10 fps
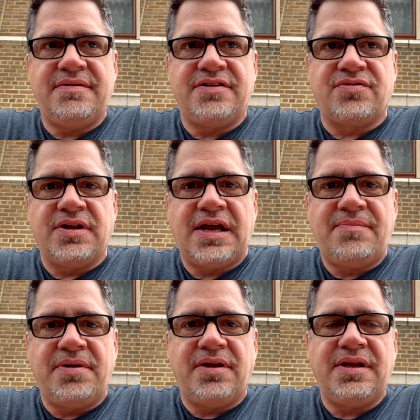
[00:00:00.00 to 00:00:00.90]

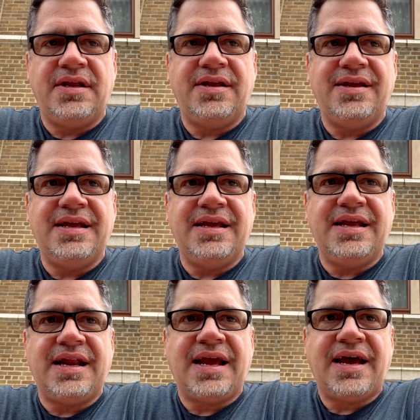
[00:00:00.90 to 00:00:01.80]
reliability, it
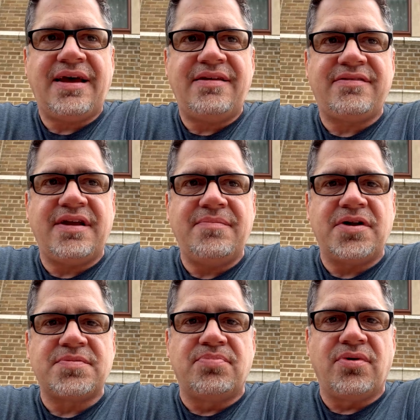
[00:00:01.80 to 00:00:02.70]
has a
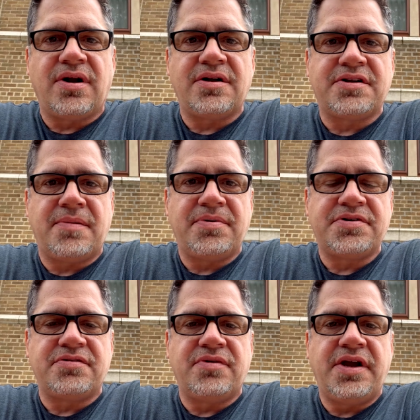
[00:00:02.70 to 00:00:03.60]
much broader
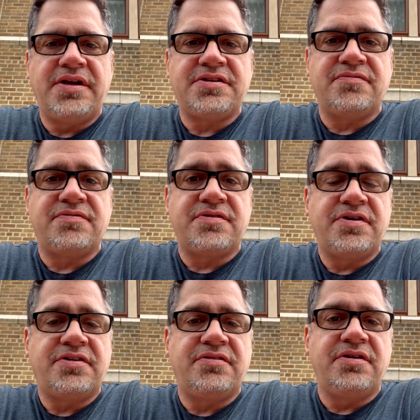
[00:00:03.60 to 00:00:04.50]
temperature range of
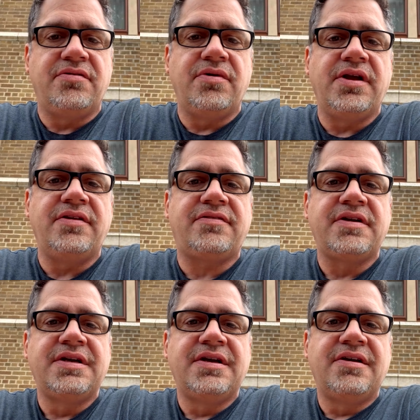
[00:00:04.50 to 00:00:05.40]
32 degrees
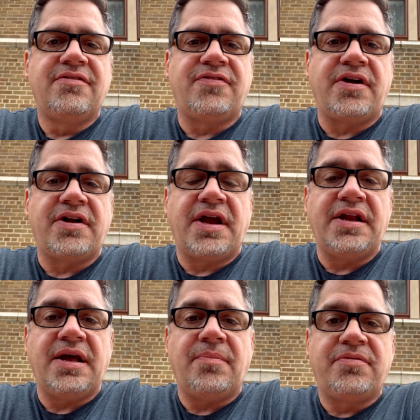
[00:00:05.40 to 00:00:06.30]
Fahrenheit
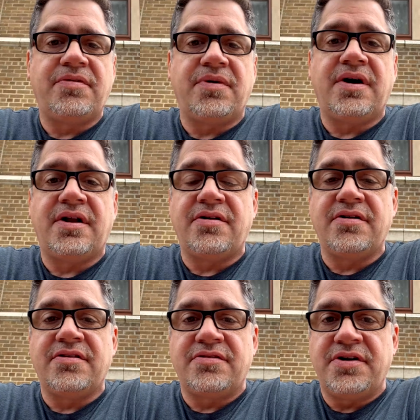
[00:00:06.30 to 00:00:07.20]
up to
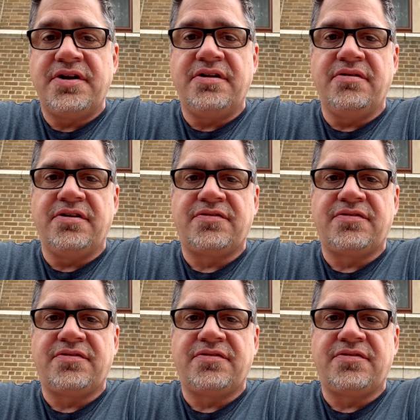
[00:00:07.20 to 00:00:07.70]
130 degrees